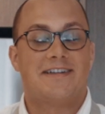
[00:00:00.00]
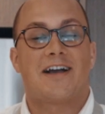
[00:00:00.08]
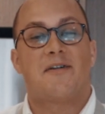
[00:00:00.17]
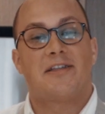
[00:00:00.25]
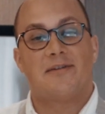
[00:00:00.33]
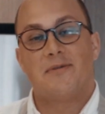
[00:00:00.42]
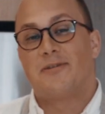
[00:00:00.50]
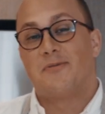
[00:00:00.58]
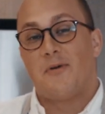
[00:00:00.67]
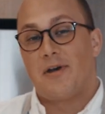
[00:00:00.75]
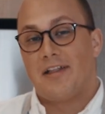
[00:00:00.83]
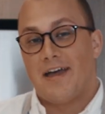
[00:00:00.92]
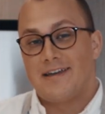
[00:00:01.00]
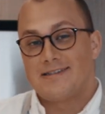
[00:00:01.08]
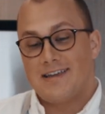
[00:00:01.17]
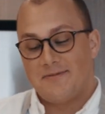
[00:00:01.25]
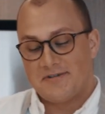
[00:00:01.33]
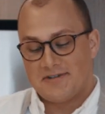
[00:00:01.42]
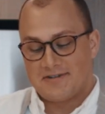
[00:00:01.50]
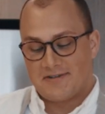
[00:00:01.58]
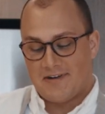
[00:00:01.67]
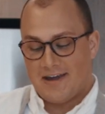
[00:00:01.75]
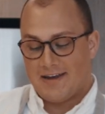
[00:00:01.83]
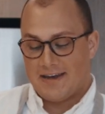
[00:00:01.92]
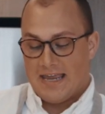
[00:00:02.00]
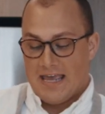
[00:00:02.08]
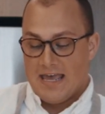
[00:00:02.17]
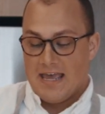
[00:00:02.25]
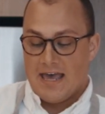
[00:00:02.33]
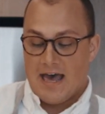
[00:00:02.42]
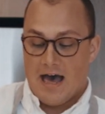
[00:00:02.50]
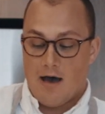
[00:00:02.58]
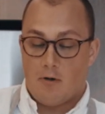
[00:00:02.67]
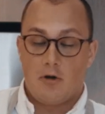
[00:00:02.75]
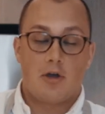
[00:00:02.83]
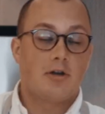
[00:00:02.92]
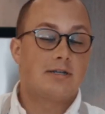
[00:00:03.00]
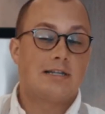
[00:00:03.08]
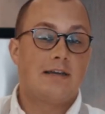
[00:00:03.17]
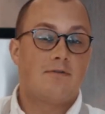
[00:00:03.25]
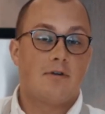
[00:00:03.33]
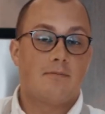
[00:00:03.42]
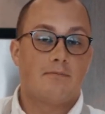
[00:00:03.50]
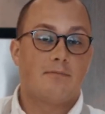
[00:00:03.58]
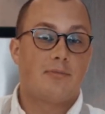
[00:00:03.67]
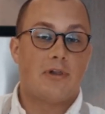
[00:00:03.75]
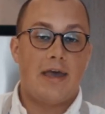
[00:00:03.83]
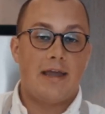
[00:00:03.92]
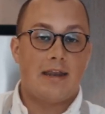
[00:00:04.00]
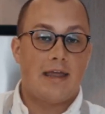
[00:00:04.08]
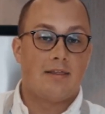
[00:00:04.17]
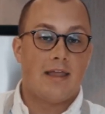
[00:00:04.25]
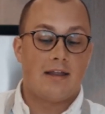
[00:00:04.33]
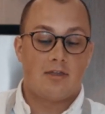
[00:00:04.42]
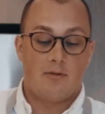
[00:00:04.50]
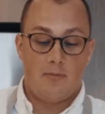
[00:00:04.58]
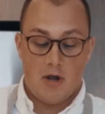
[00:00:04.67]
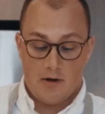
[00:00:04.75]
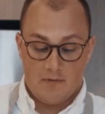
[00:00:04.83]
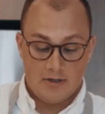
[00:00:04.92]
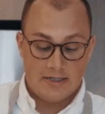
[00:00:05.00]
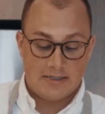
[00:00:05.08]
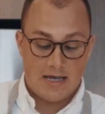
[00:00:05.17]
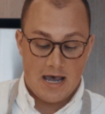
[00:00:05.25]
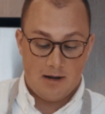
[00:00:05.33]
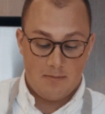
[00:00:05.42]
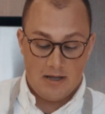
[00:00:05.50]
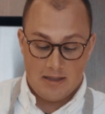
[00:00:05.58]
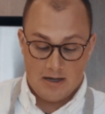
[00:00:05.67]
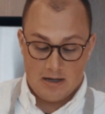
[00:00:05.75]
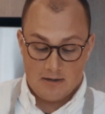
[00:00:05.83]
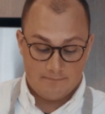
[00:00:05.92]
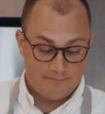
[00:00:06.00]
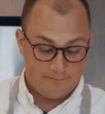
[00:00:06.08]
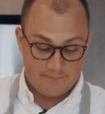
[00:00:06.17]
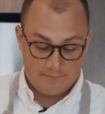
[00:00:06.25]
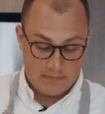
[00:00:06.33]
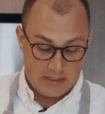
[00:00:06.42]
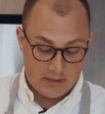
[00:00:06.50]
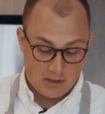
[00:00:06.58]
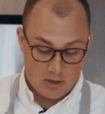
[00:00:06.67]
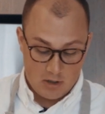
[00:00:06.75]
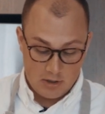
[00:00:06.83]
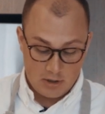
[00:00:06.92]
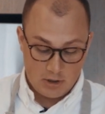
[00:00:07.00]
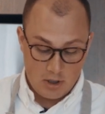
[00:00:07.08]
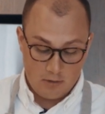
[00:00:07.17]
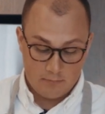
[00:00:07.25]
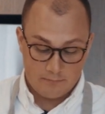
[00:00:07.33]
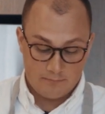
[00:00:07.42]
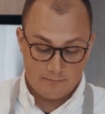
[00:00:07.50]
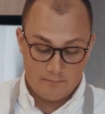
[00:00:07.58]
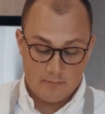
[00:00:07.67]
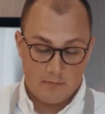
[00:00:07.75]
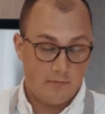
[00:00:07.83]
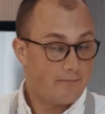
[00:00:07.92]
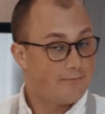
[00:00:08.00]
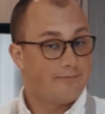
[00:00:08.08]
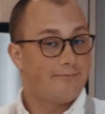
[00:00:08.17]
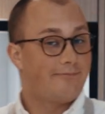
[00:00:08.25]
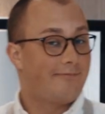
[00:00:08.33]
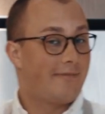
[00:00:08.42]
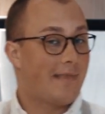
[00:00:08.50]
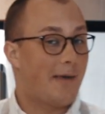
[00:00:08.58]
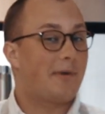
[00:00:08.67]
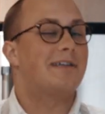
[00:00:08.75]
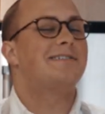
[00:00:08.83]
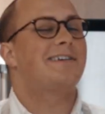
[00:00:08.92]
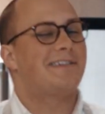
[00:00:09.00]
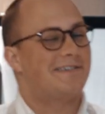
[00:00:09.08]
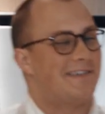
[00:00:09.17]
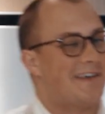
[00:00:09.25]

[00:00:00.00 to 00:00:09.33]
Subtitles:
decorate them with royal icing, which is great. Or you can just leave them plain and let the beautiful design be the star of the show. I'm gonna stick these in